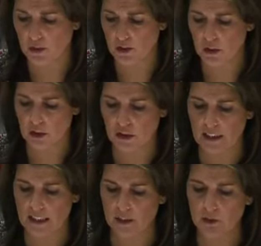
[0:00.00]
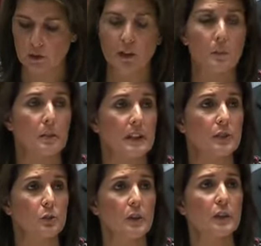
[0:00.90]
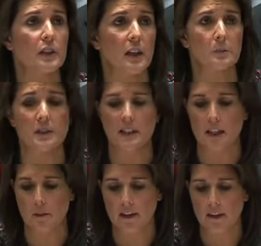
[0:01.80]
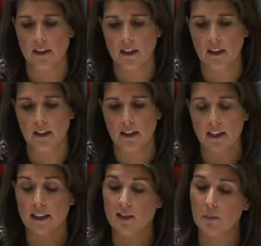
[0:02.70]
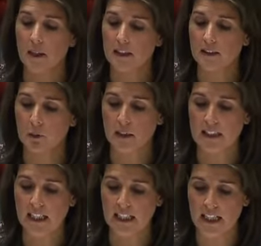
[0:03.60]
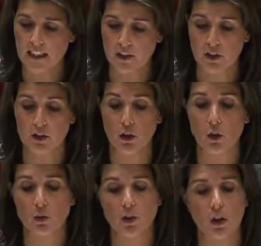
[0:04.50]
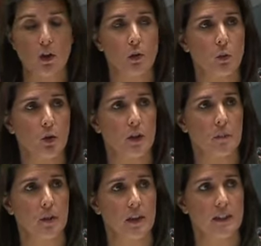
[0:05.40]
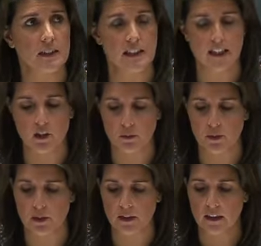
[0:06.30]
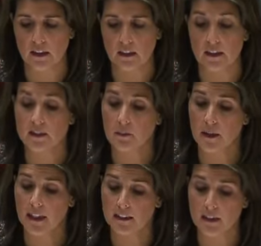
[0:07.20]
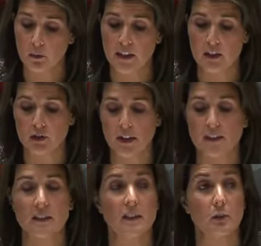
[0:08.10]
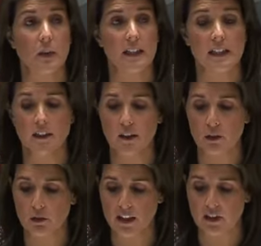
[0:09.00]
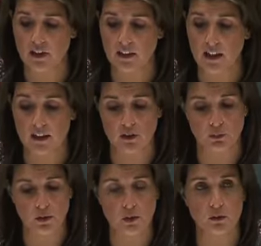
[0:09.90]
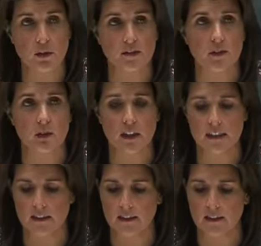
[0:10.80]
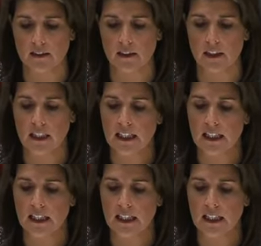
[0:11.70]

from the Security Council that peace will come to Yemen. It demands that we take action to hold all the warring parties accountable. It demands that we address the Iranian aggression at the root of the crisis.